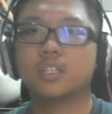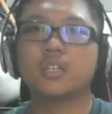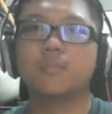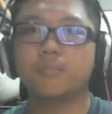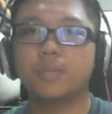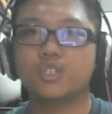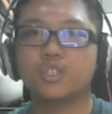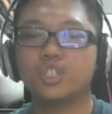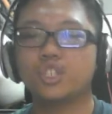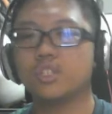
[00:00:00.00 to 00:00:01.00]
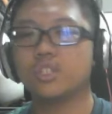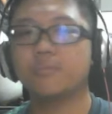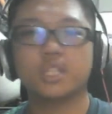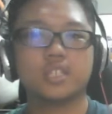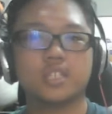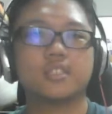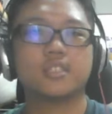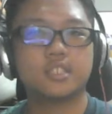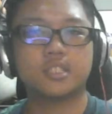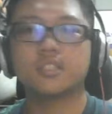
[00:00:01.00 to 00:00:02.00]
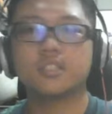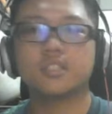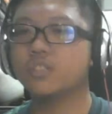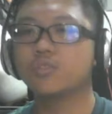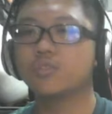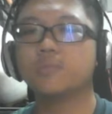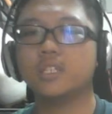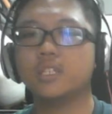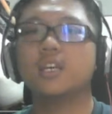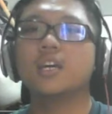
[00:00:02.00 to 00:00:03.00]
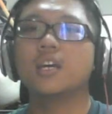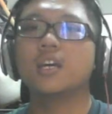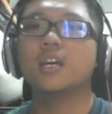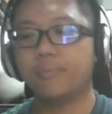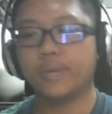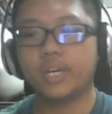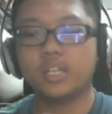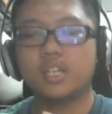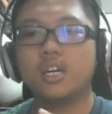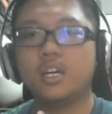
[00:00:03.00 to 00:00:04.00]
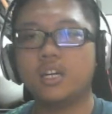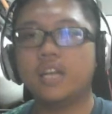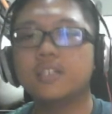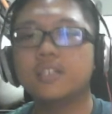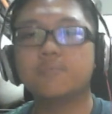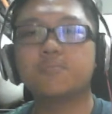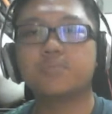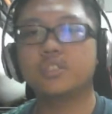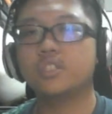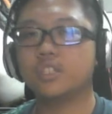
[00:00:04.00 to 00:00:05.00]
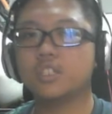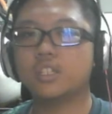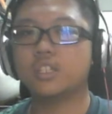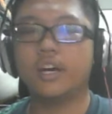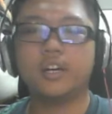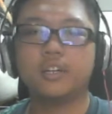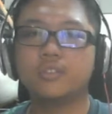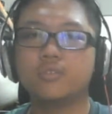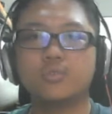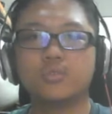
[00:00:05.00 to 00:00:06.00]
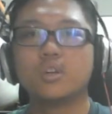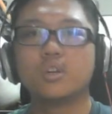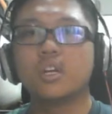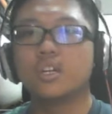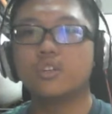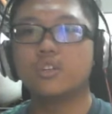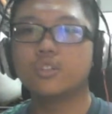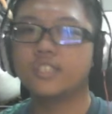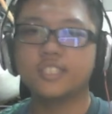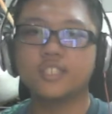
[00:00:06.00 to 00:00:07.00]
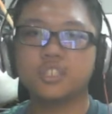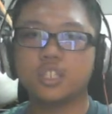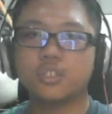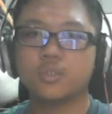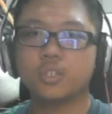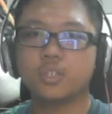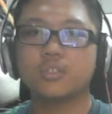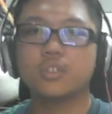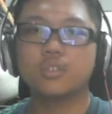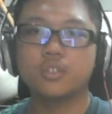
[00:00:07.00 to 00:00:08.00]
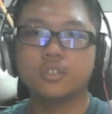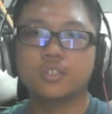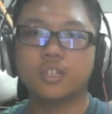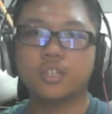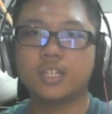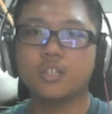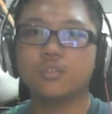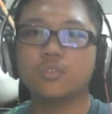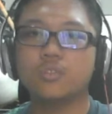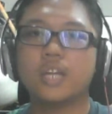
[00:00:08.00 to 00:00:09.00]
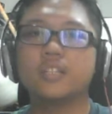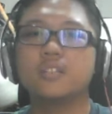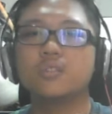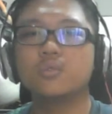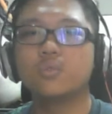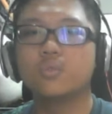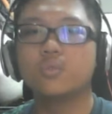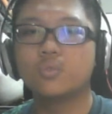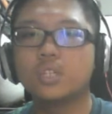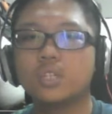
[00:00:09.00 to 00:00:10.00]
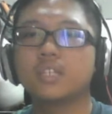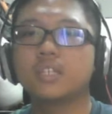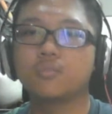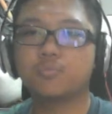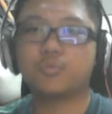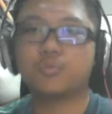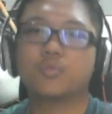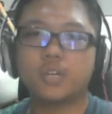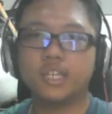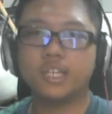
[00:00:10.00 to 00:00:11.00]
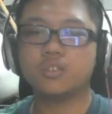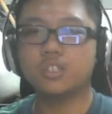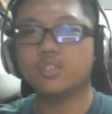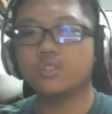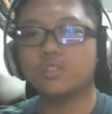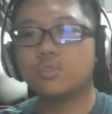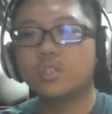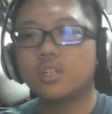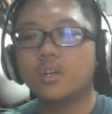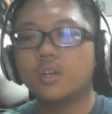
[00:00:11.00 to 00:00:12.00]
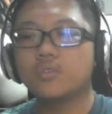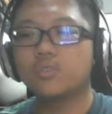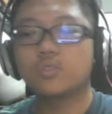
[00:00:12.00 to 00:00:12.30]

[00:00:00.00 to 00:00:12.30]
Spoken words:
keep my tradition because it's to me. But any person who knows history as well is gonna tell you that you need to progress, you